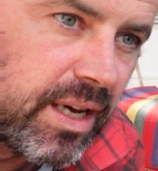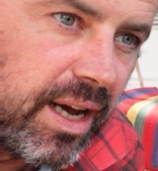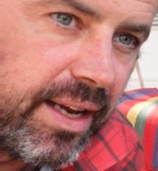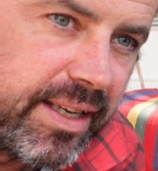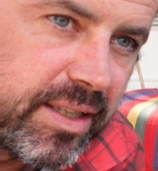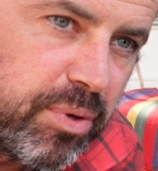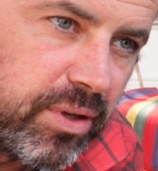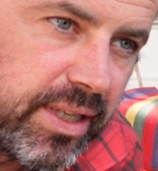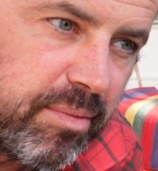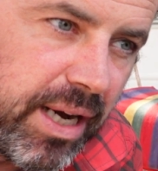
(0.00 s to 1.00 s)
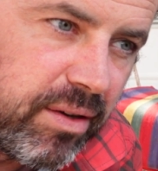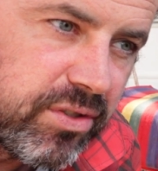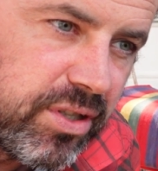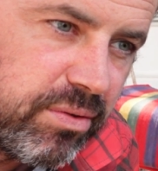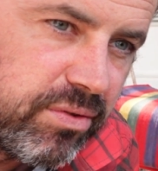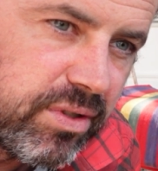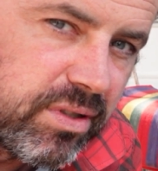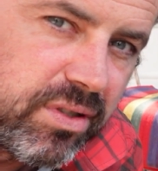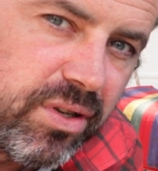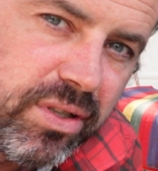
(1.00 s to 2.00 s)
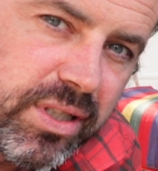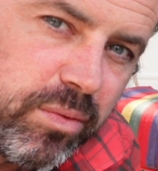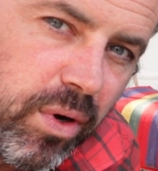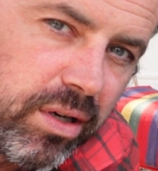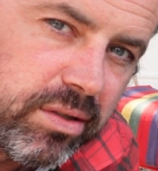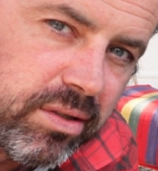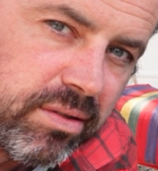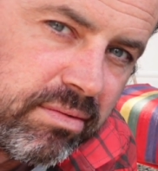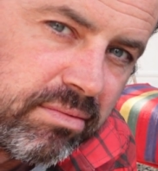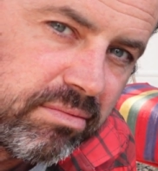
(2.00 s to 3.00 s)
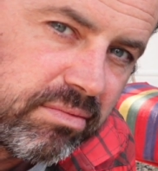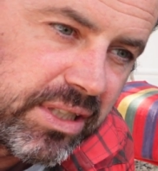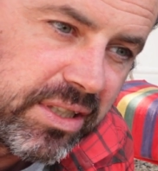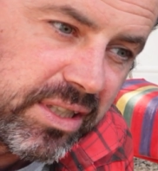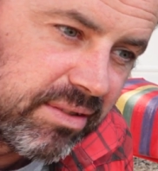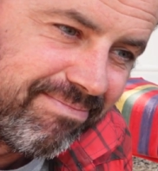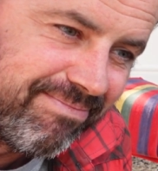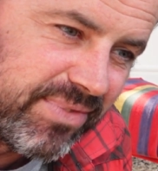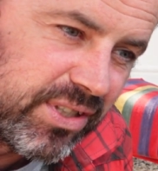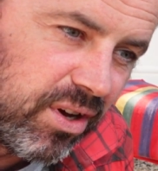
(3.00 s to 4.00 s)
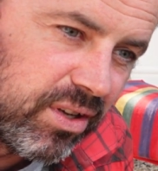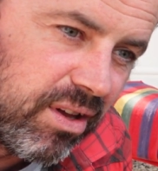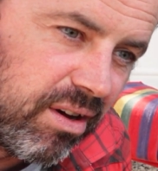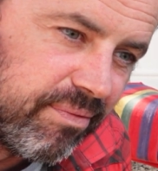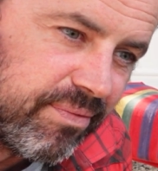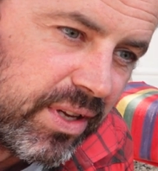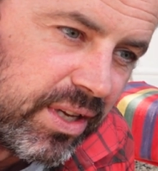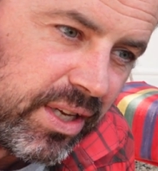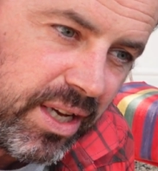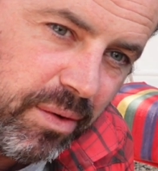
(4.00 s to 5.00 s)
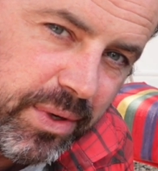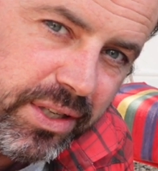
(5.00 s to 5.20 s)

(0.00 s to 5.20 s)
and it's pulling about 230 watts, which is not a lot. And when